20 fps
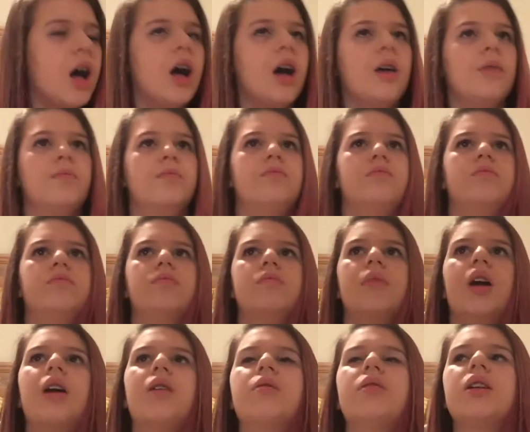I
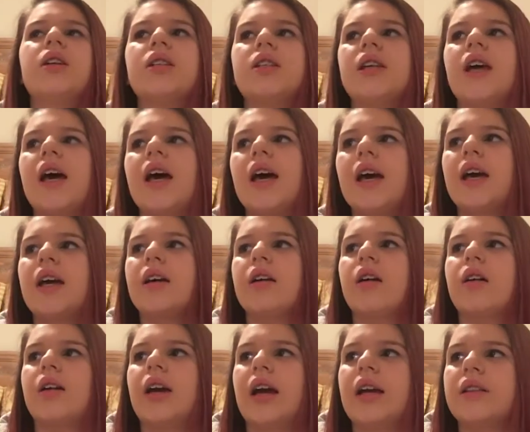want to say,
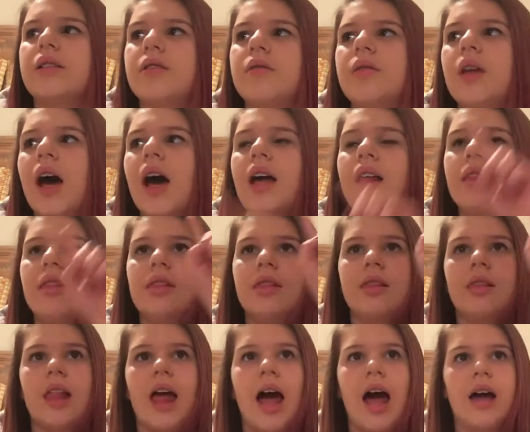okay, so not
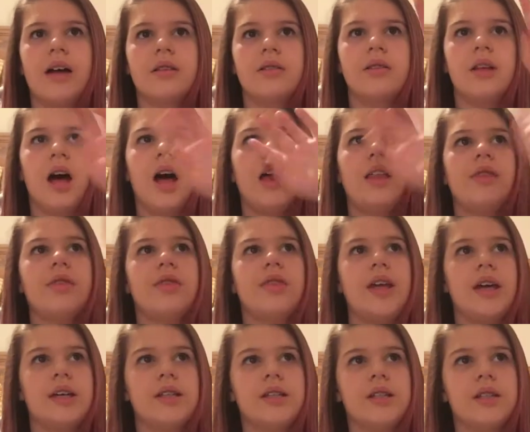
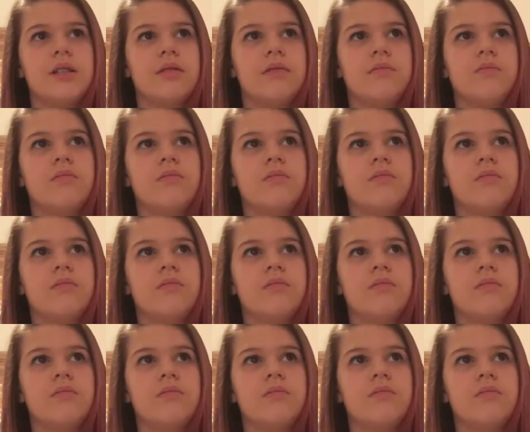last